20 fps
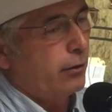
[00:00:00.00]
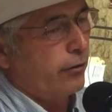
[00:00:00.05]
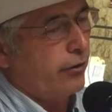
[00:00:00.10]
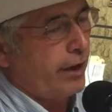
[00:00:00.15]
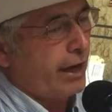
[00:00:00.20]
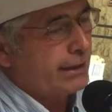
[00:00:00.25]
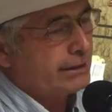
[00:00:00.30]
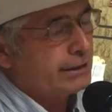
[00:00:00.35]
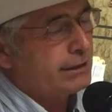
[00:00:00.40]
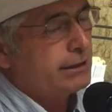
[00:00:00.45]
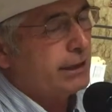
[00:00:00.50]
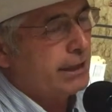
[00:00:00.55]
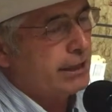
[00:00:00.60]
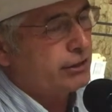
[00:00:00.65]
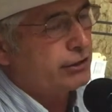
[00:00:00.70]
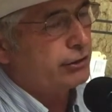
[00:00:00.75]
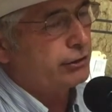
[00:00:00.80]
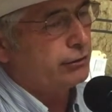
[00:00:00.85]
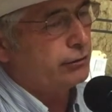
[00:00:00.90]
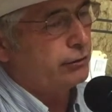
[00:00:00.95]
that's an
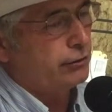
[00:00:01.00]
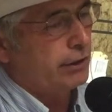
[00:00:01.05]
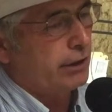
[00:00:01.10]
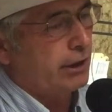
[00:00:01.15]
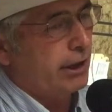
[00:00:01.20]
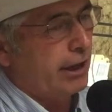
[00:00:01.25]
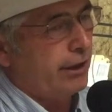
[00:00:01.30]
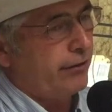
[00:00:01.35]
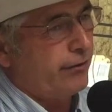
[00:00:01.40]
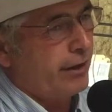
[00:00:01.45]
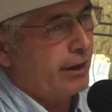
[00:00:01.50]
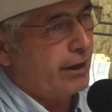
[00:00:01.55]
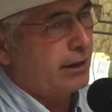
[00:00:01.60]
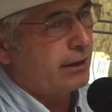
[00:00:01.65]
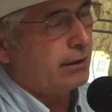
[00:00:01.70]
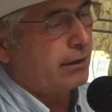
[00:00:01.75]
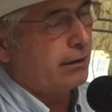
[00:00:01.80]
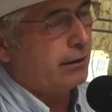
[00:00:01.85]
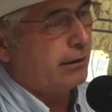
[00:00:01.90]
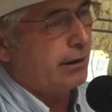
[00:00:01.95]
issue that I
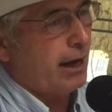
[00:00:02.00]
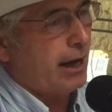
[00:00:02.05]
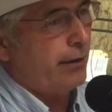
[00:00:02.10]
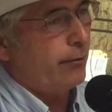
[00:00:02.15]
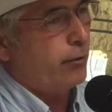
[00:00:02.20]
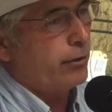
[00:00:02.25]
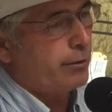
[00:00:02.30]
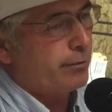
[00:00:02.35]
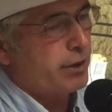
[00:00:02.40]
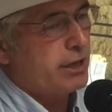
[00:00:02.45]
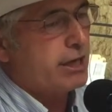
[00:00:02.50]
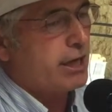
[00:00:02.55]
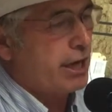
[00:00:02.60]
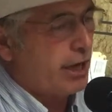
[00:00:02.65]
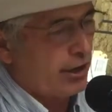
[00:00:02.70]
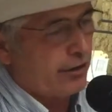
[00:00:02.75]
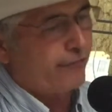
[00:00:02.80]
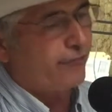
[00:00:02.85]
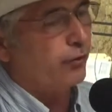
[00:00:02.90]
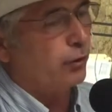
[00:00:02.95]
think I want to be
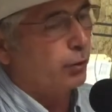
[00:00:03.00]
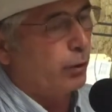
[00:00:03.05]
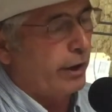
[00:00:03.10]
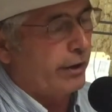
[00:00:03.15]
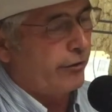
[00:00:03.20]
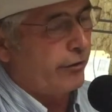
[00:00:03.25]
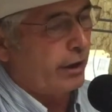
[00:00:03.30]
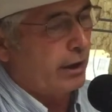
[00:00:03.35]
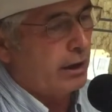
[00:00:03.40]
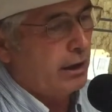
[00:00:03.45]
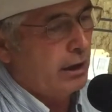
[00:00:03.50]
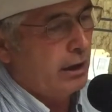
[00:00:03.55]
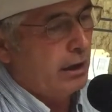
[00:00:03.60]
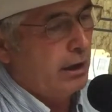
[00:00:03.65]
careful with it,